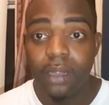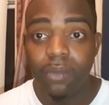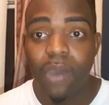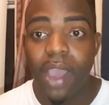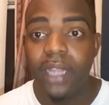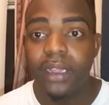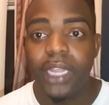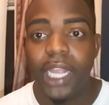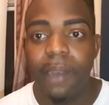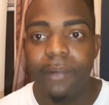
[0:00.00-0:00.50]

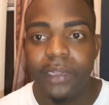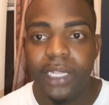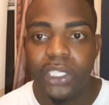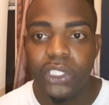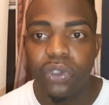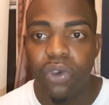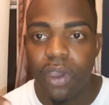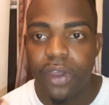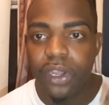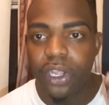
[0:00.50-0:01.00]
right there,
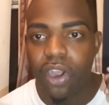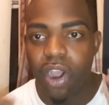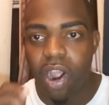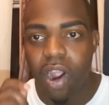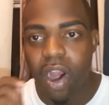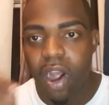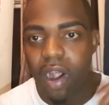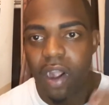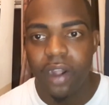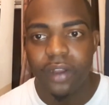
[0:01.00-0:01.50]
everything's going to
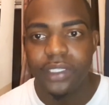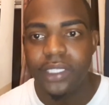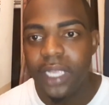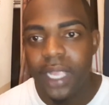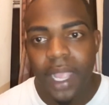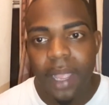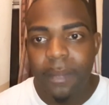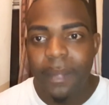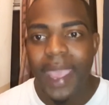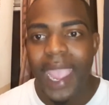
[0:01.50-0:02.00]
cards,
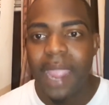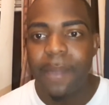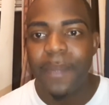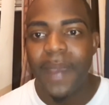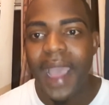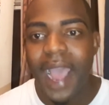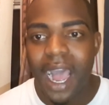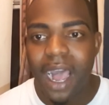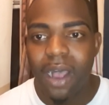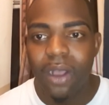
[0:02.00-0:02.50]

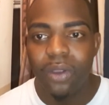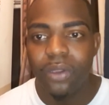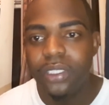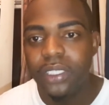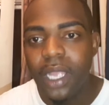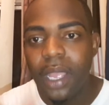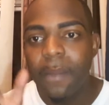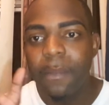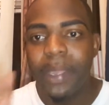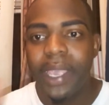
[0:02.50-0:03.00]

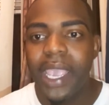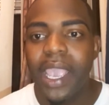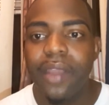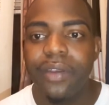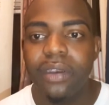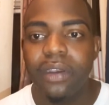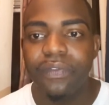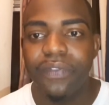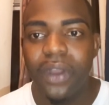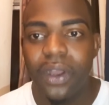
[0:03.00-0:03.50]
PayPals, pay
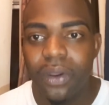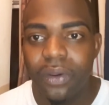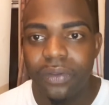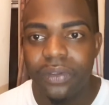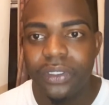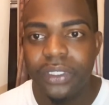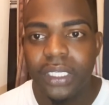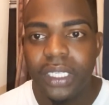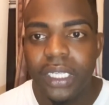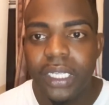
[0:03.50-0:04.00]
on your
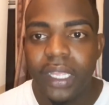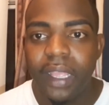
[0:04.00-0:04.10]
phones.